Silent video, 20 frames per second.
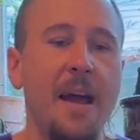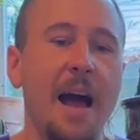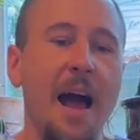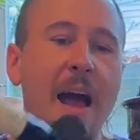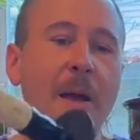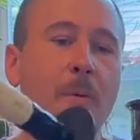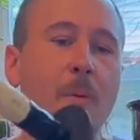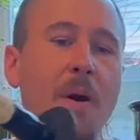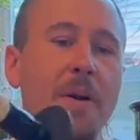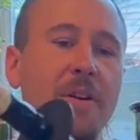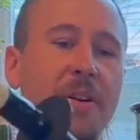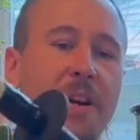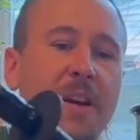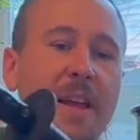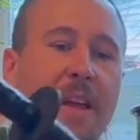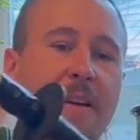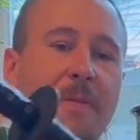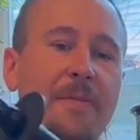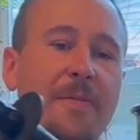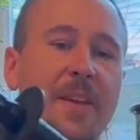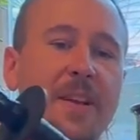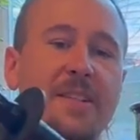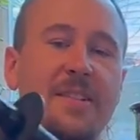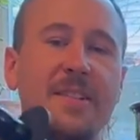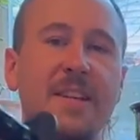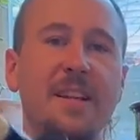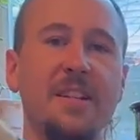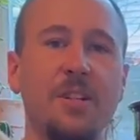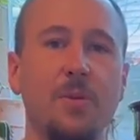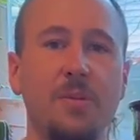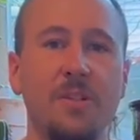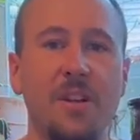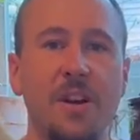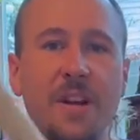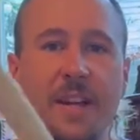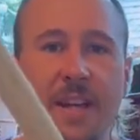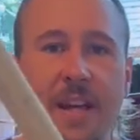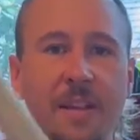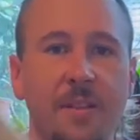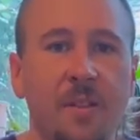I wondered if this disc was going
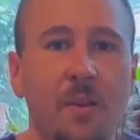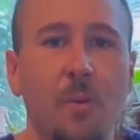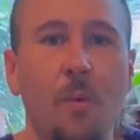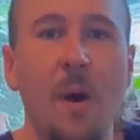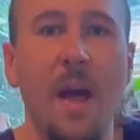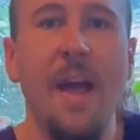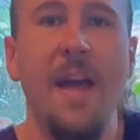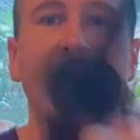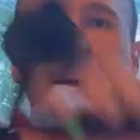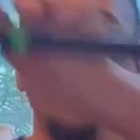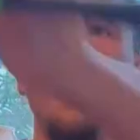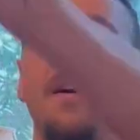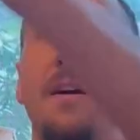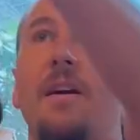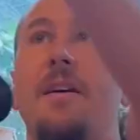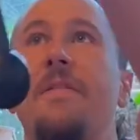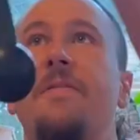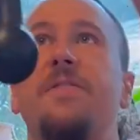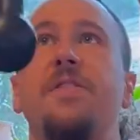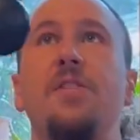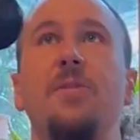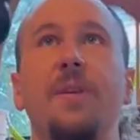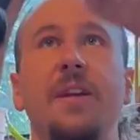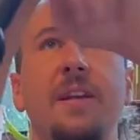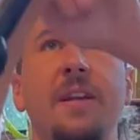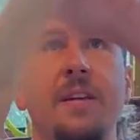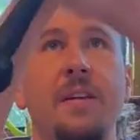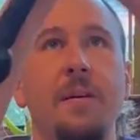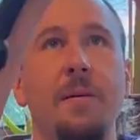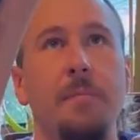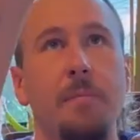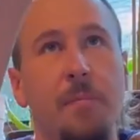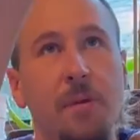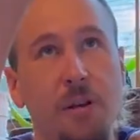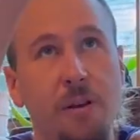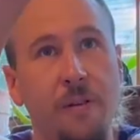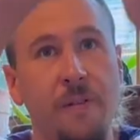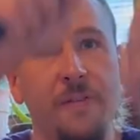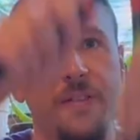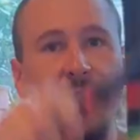to get in the way of doing
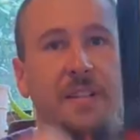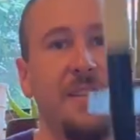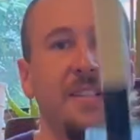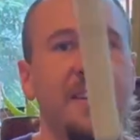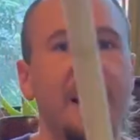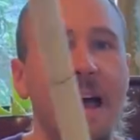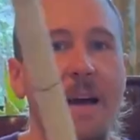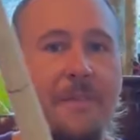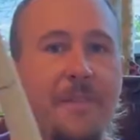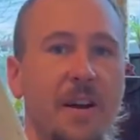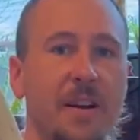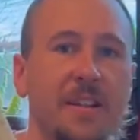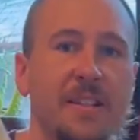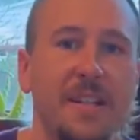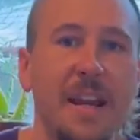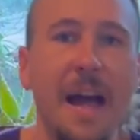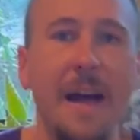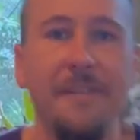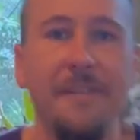moves staff on staff